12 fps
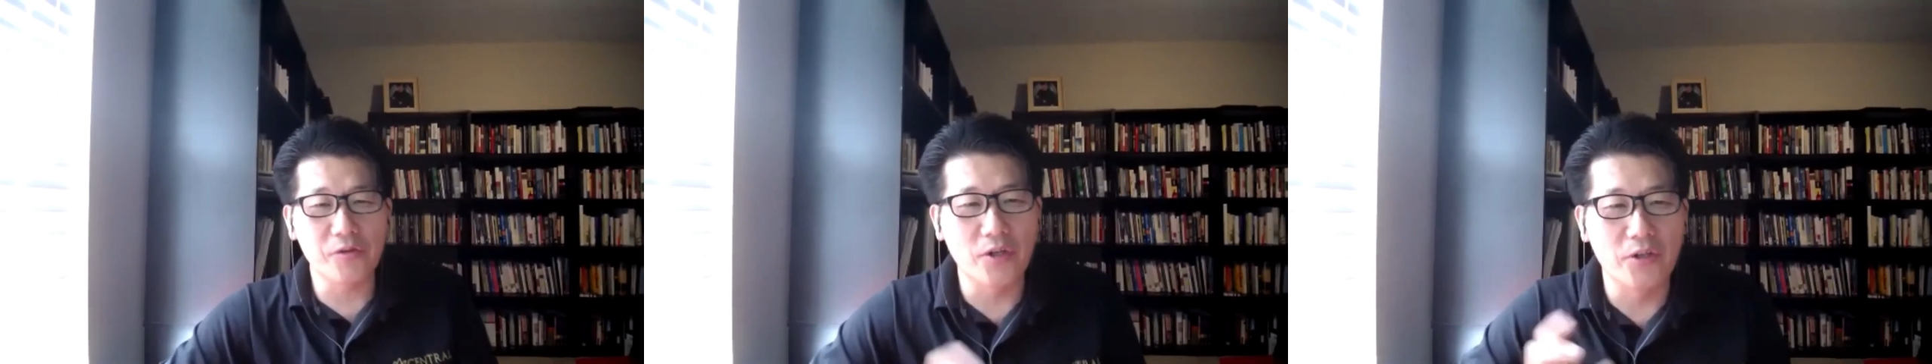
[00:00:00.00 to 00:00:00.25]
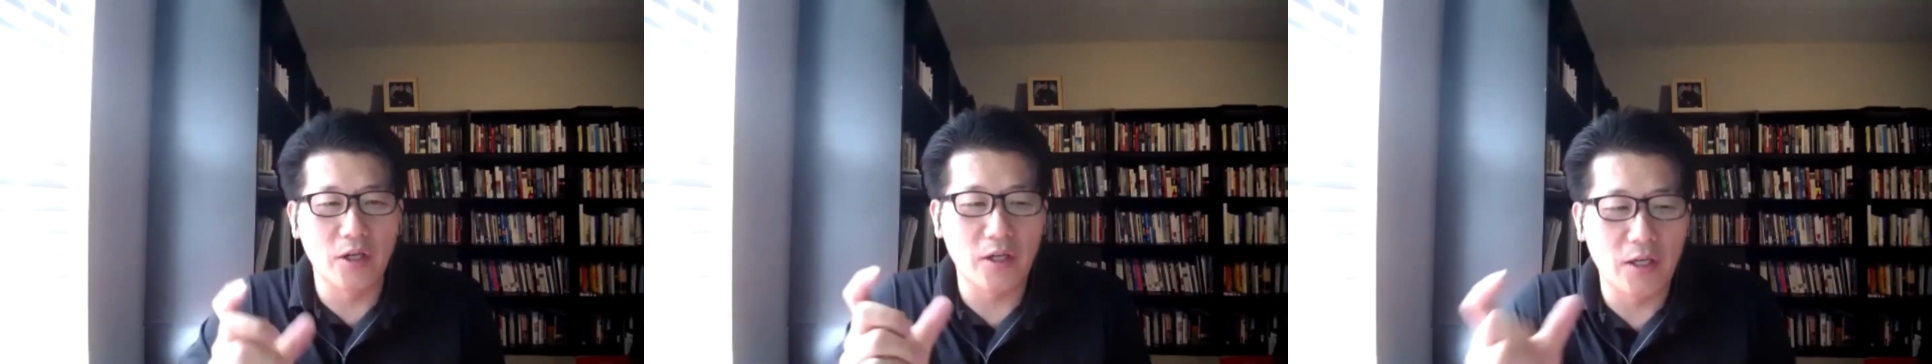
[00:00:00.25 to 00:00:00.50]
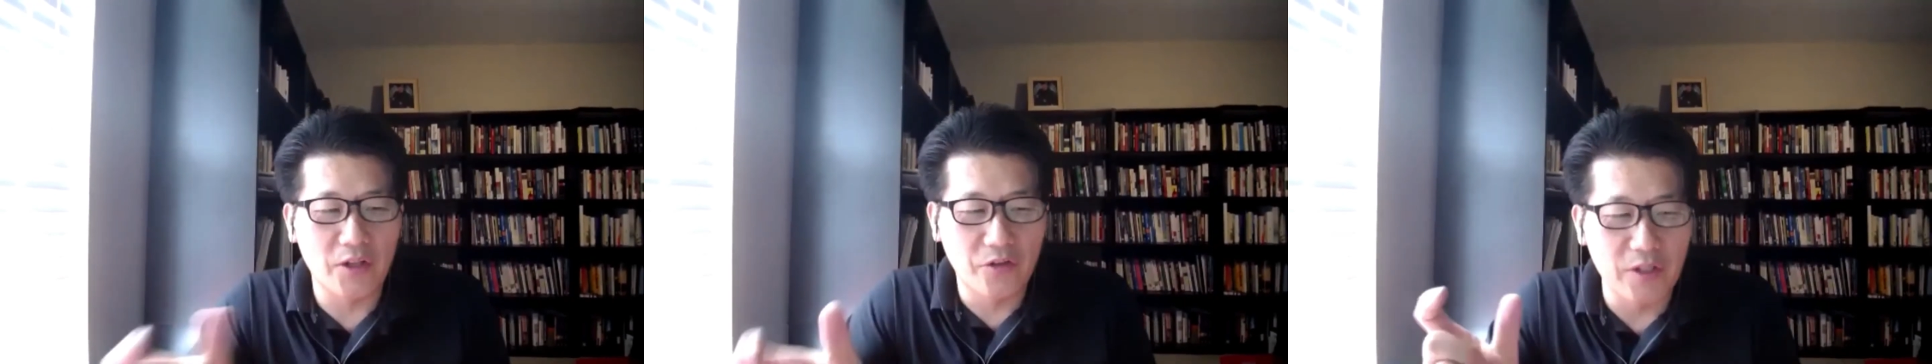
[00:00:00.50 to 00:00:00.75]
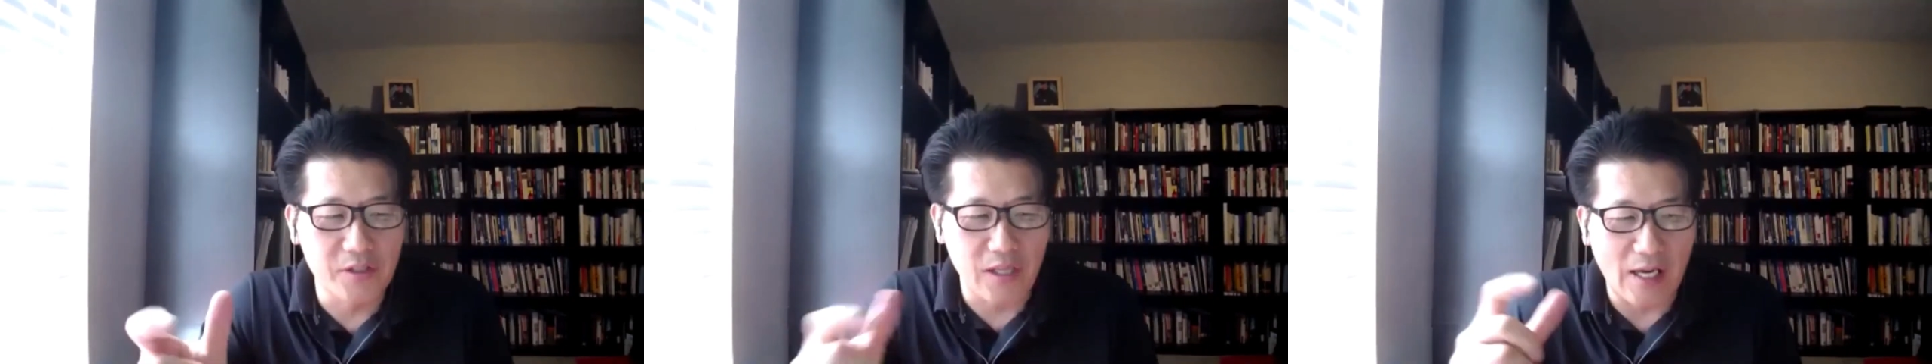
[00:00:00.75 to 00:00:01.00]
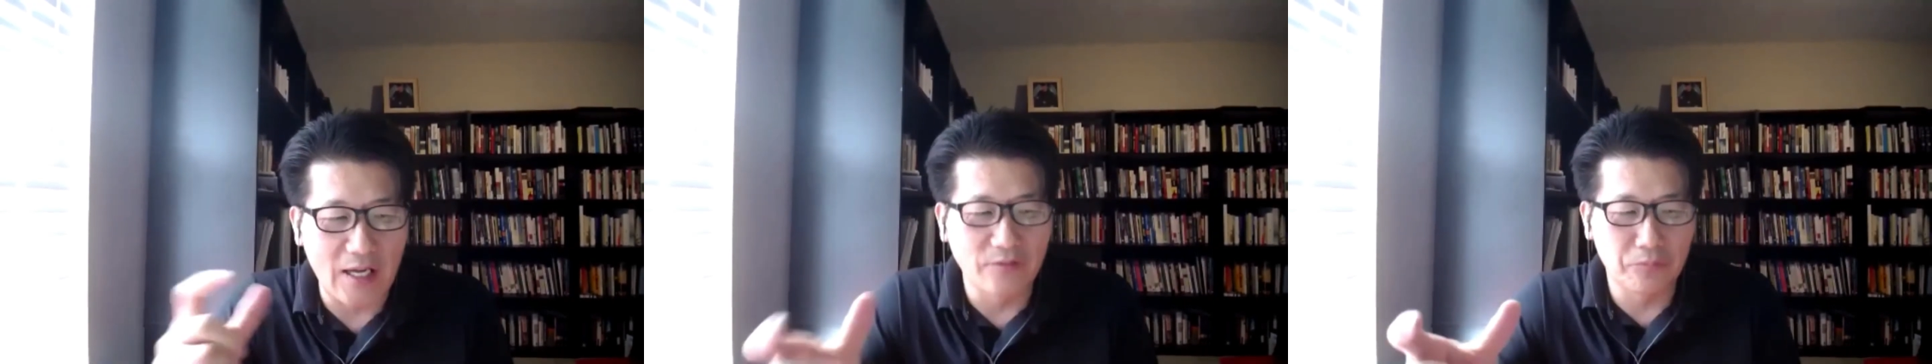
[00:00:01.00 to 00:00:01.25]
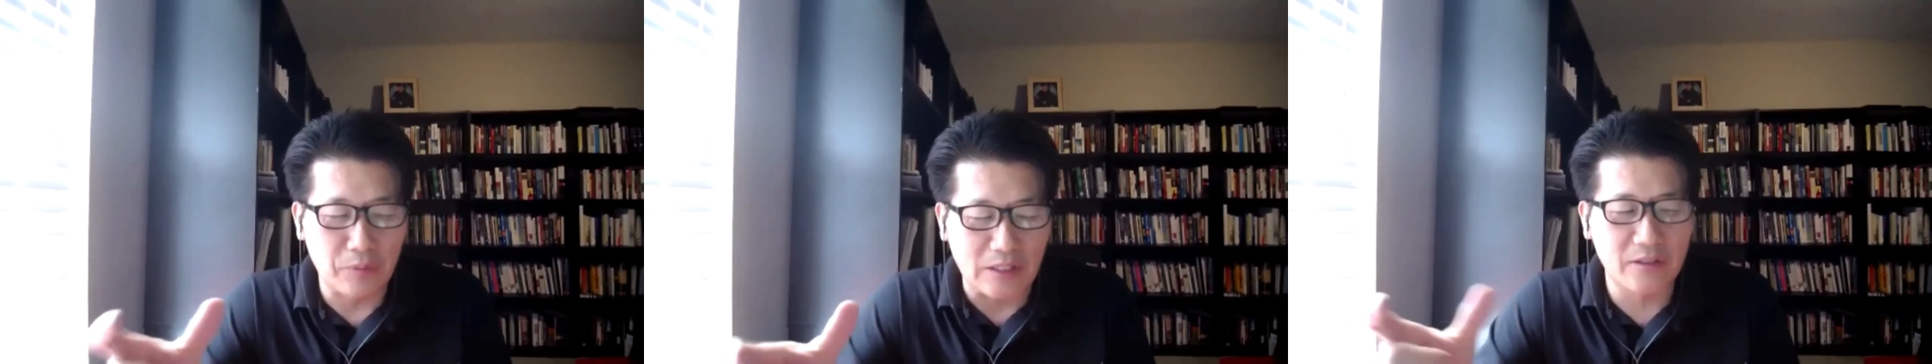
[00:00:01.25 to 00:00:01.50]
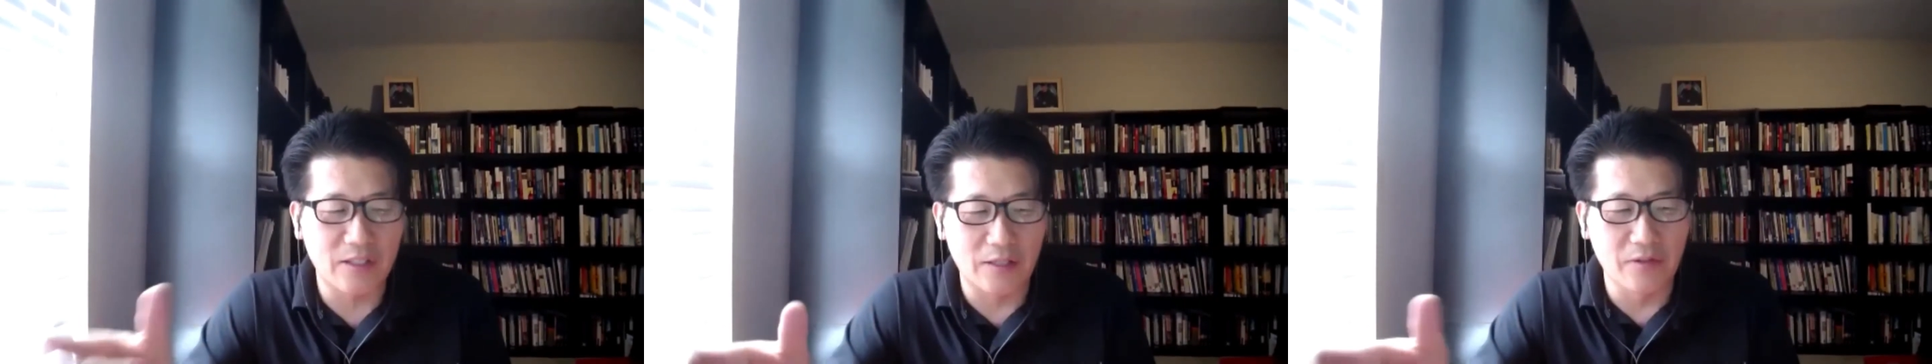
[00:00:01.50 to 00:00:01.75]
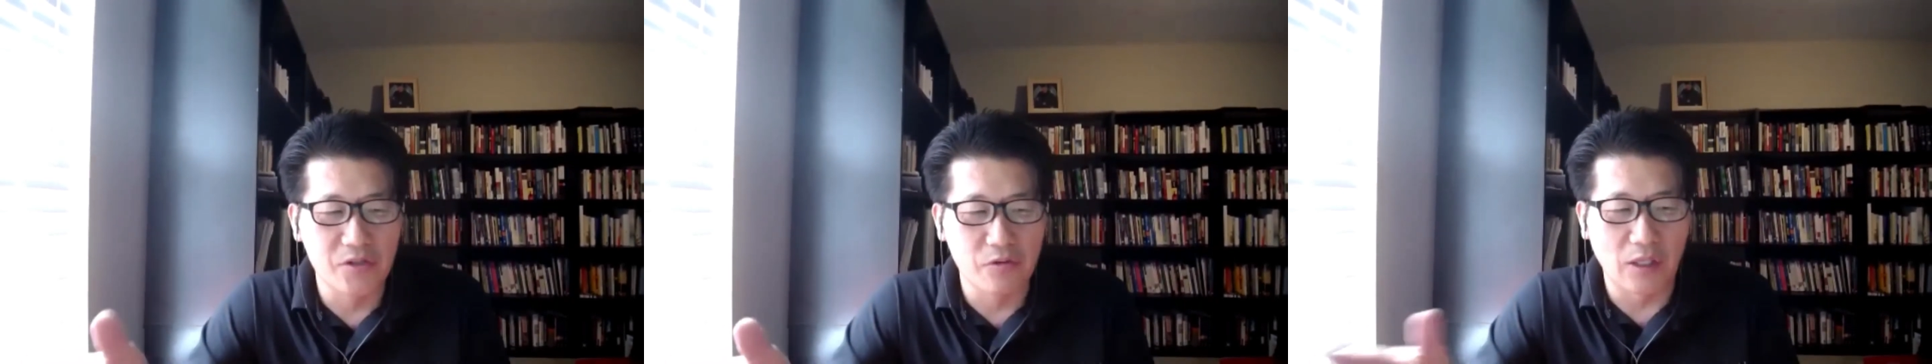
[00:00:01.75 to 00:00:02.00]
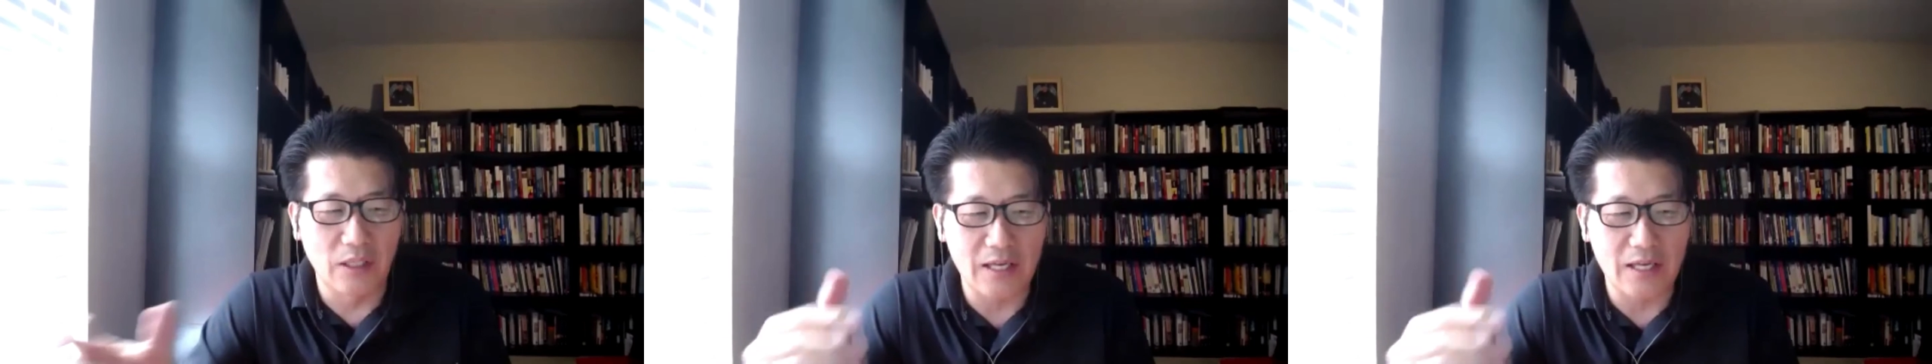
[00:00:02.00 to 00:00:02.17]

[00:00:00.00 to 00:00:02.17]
one of the things that I've picked up as well,